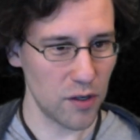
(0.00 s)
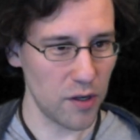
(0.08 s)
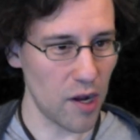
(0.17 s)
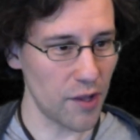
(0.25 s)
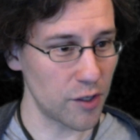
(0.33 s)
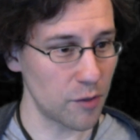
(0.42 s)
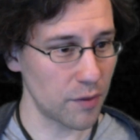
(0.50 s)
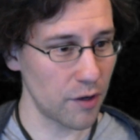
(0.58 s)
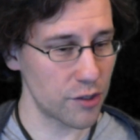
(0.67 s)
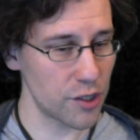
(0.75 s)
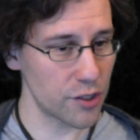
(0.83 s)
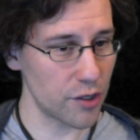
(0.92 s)
or other
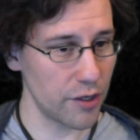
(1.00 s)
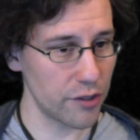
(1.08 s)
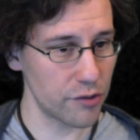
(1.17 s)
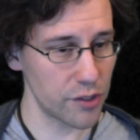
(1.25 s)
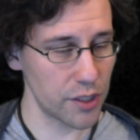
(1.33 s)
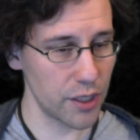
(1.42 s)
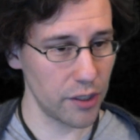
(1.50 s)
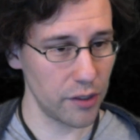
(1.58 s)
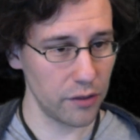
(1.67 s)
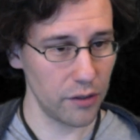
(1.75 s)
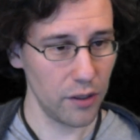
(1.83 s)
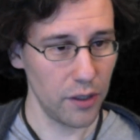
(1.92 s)
approaches you're interested
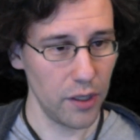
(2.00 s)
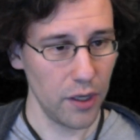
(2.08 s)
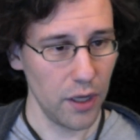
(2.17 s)
in,